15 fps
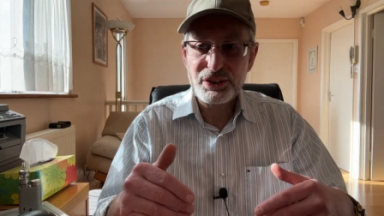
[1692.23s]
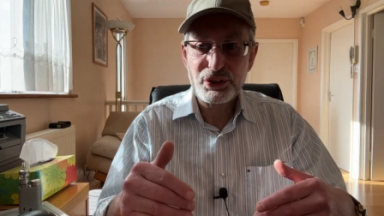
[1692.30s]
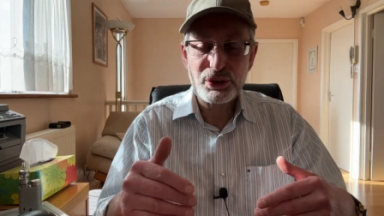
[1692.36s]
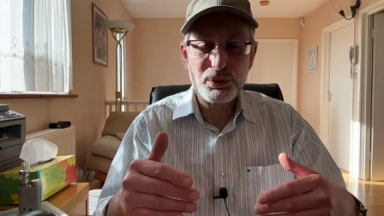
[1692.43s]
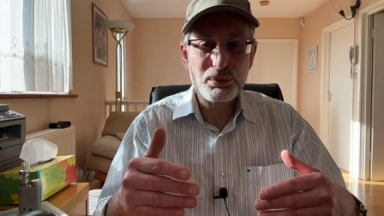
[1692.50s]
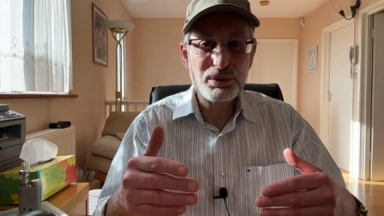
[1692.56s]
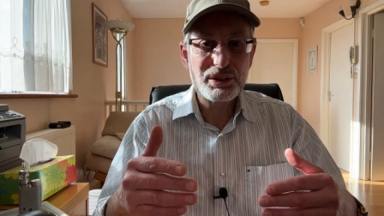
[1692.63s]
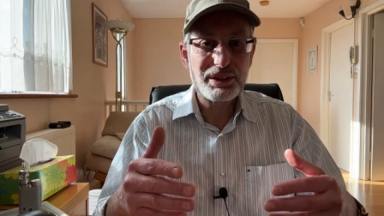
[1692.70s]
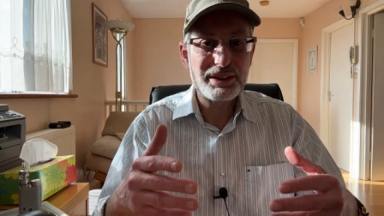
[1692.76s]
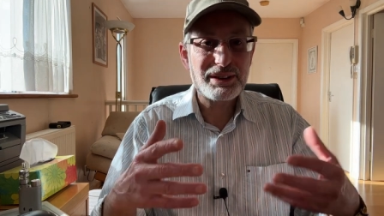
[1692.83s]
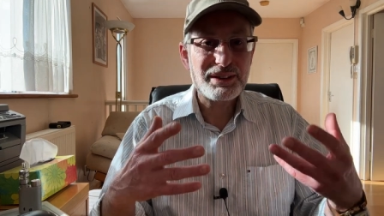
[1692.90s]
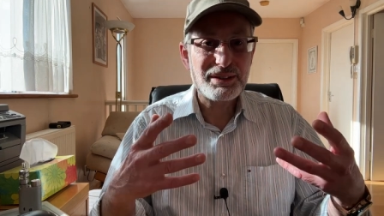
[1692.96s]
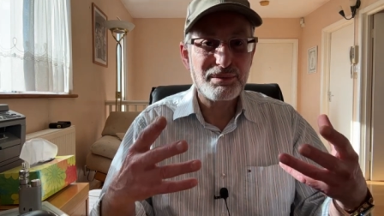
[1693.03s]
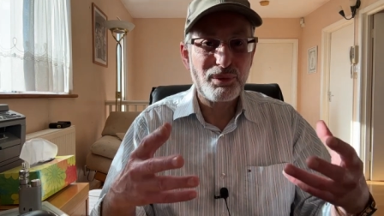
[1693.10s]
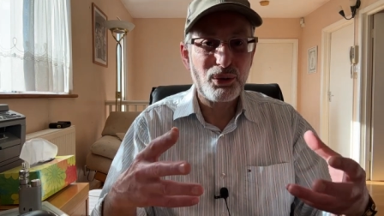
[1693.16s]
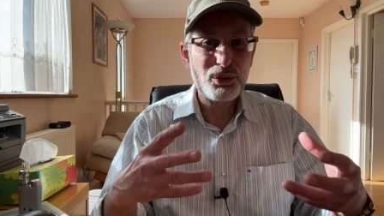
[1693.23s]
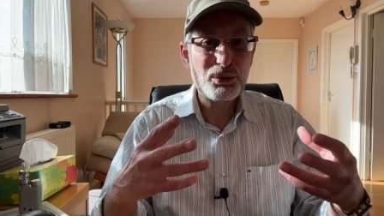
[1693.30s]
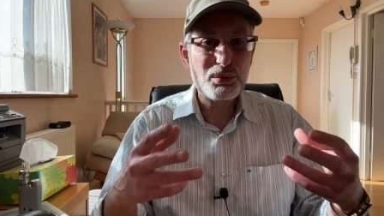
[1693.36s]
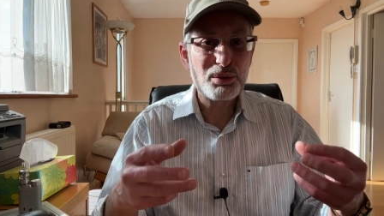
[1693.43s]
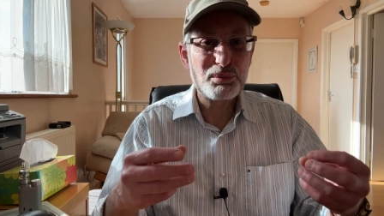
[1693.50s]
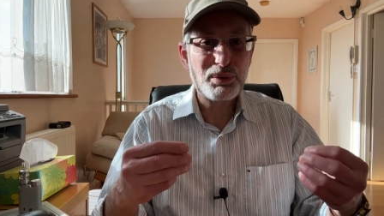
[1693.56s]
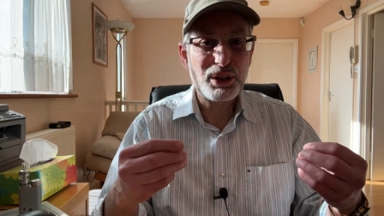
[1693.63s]
You the
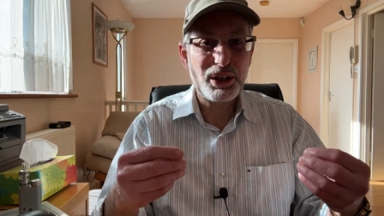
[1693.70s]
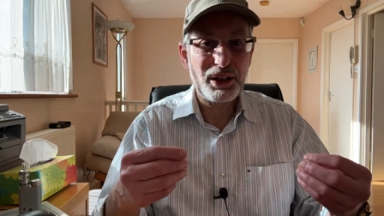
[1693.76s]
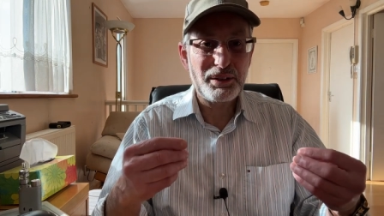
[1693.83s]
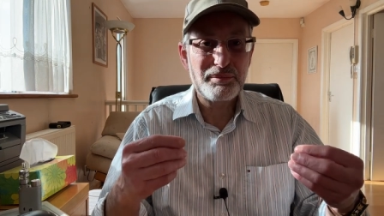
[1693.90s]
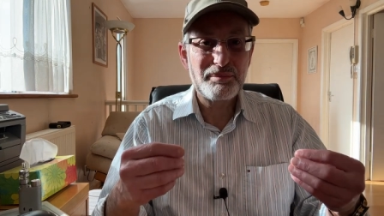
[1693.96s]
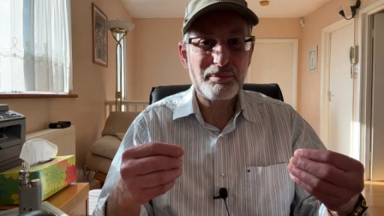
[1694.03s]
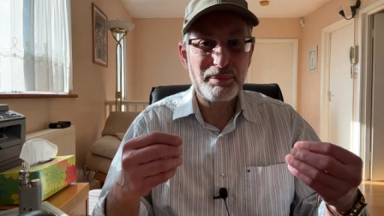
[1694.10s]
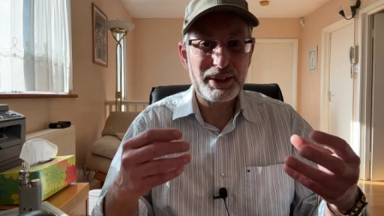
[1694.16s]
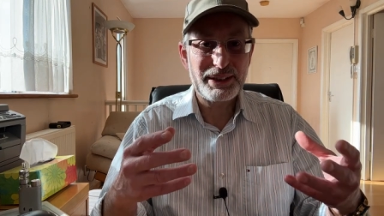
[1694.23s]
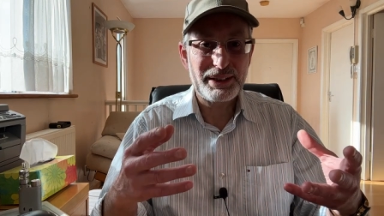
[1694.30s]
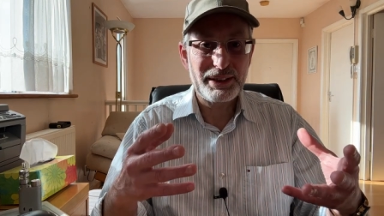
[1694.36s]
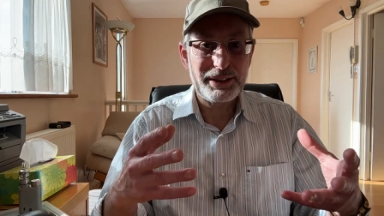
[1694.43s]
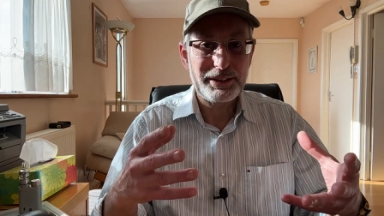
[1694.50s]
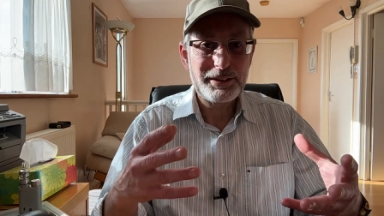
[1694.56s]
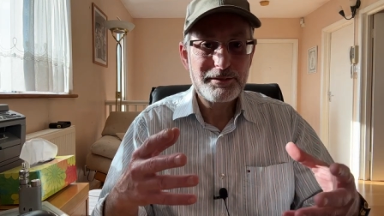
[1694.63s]
smoke will become bitter